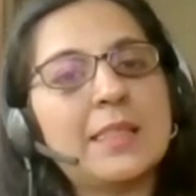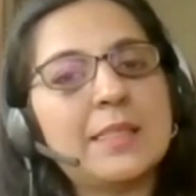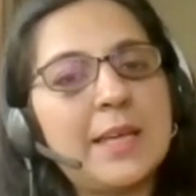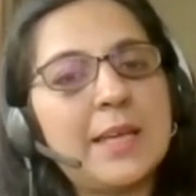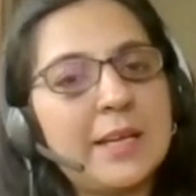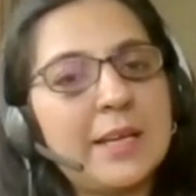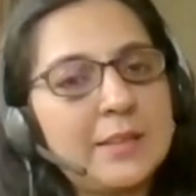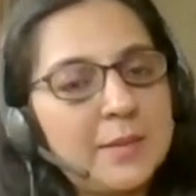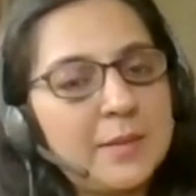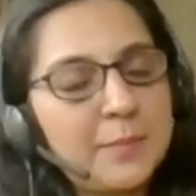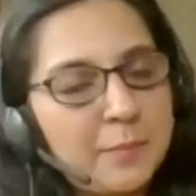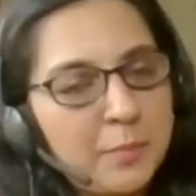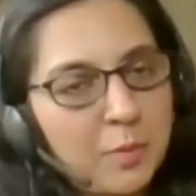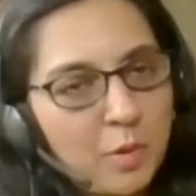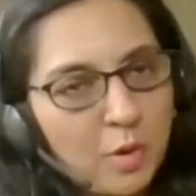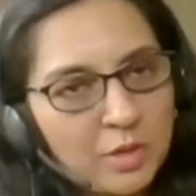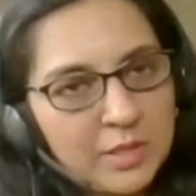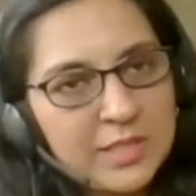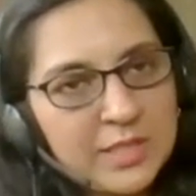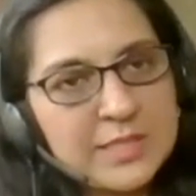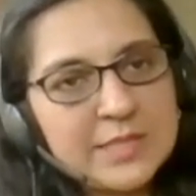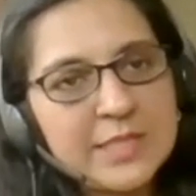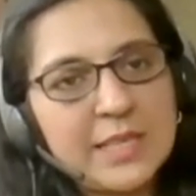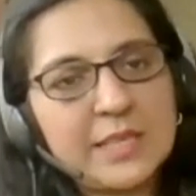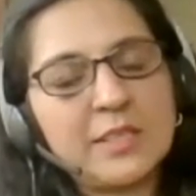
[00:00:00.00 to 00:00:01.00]
that the
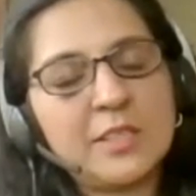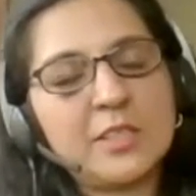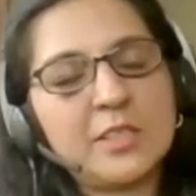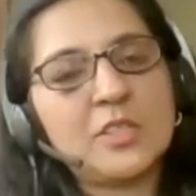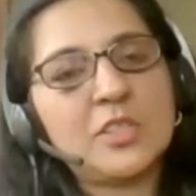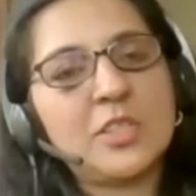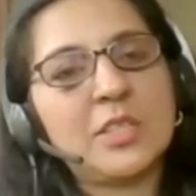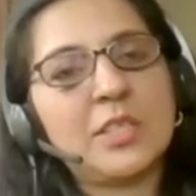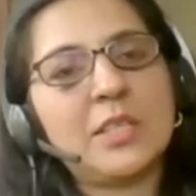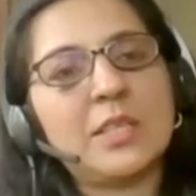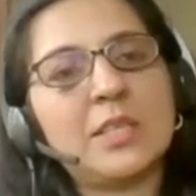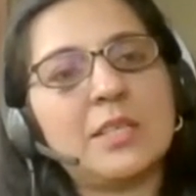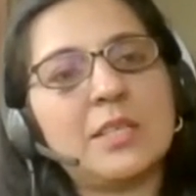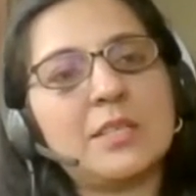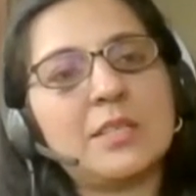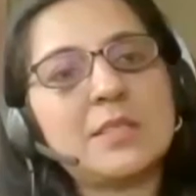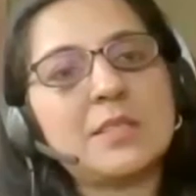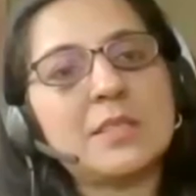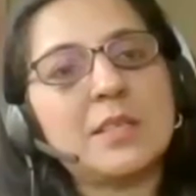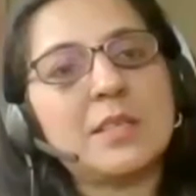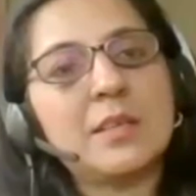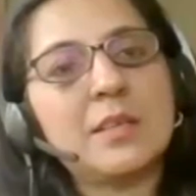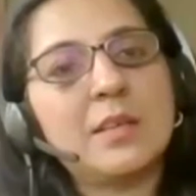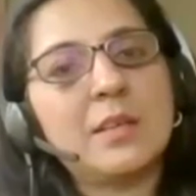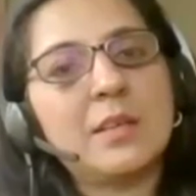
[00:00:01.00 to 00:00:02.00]
body's energy is